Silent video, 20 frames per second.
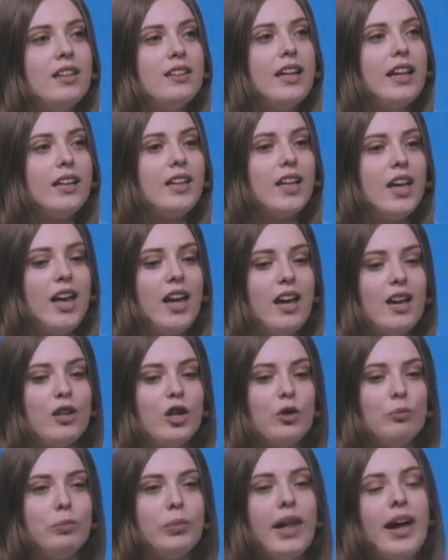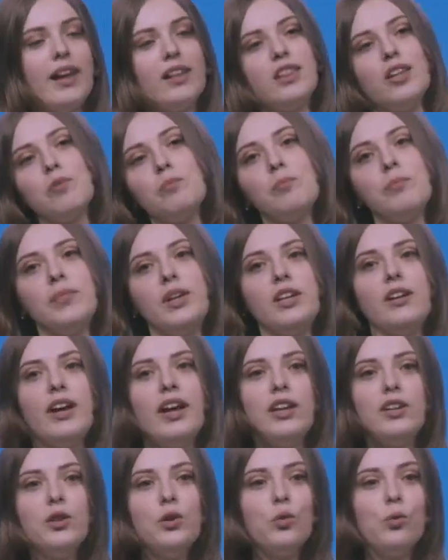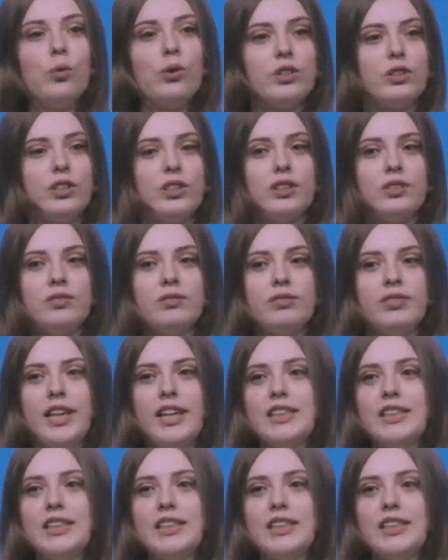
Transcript: that can apply them in any order